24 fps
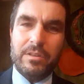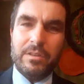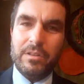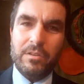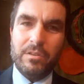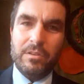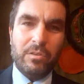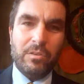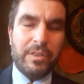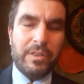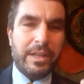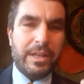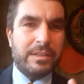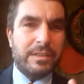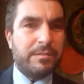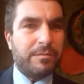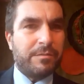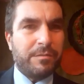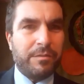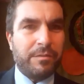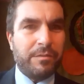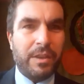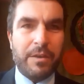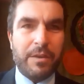all that
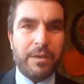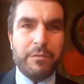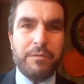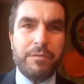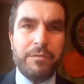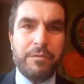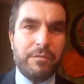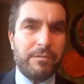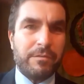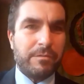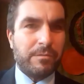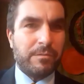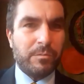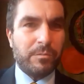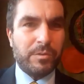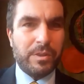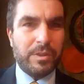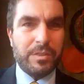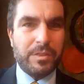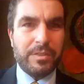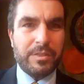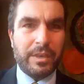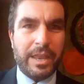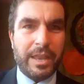fluff
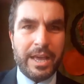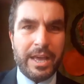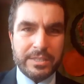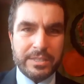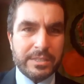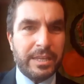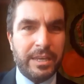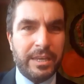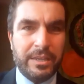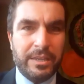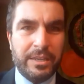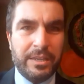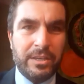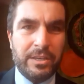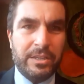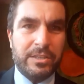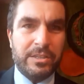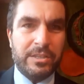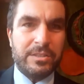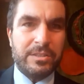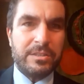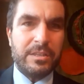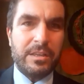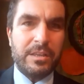with the last 10
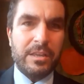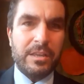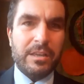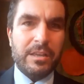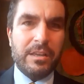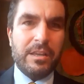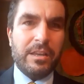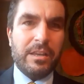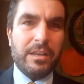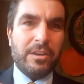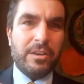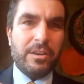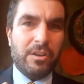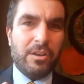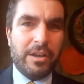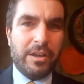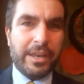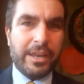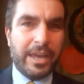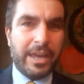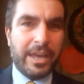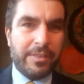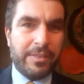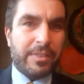years,
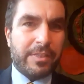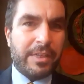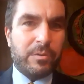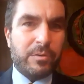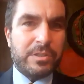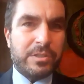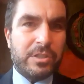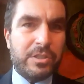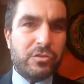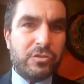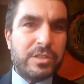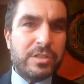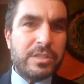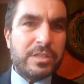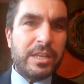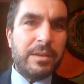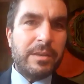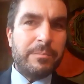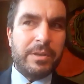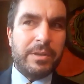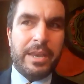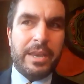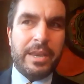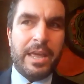okay, that was
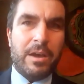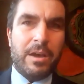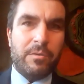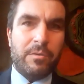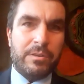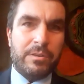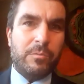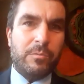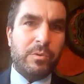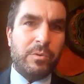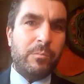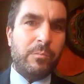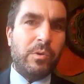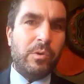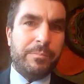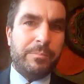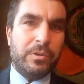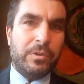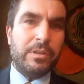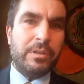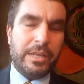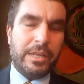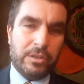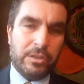interesting, but now we're
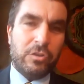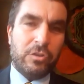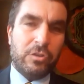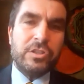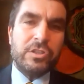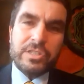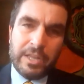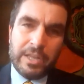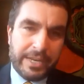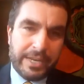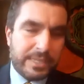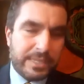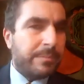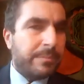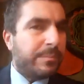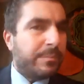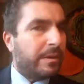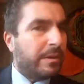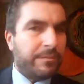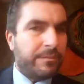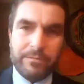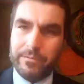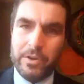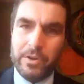building. It looks like
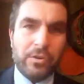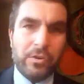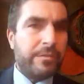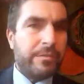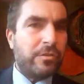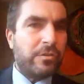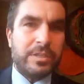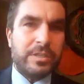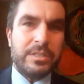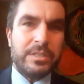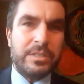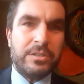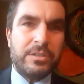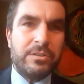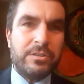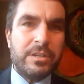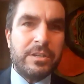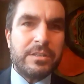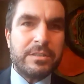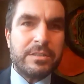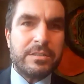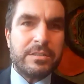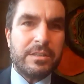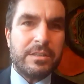something very, very
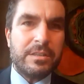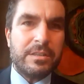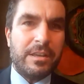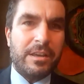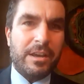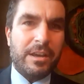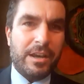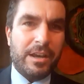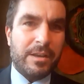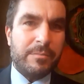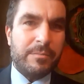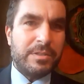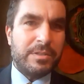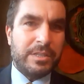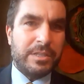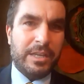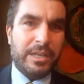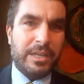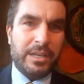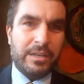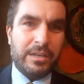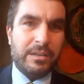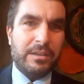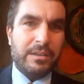serious. I'm
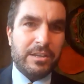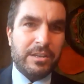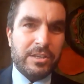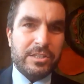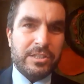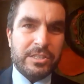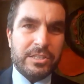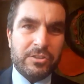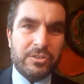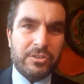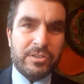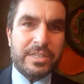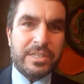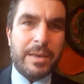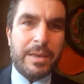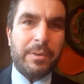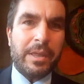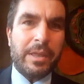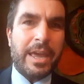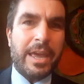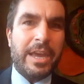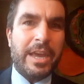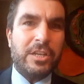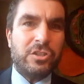seeing serious
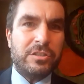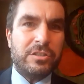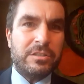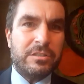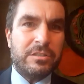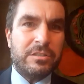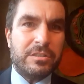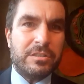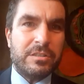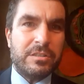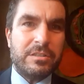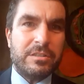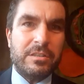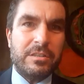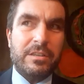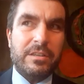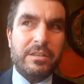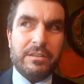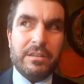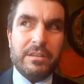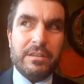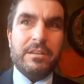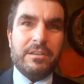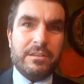applications
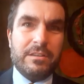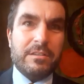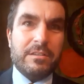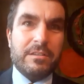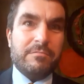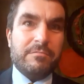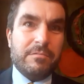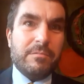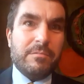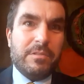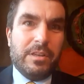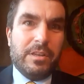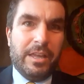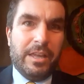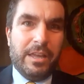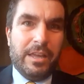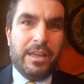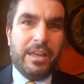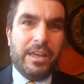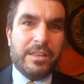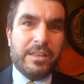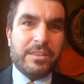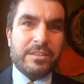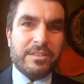
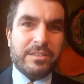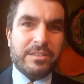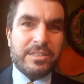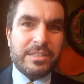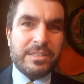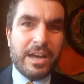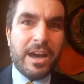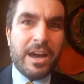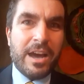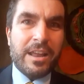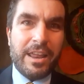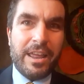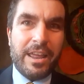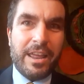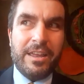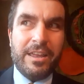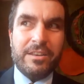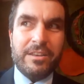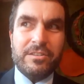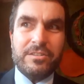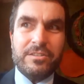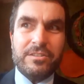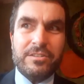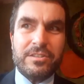at the start,
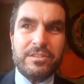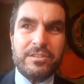and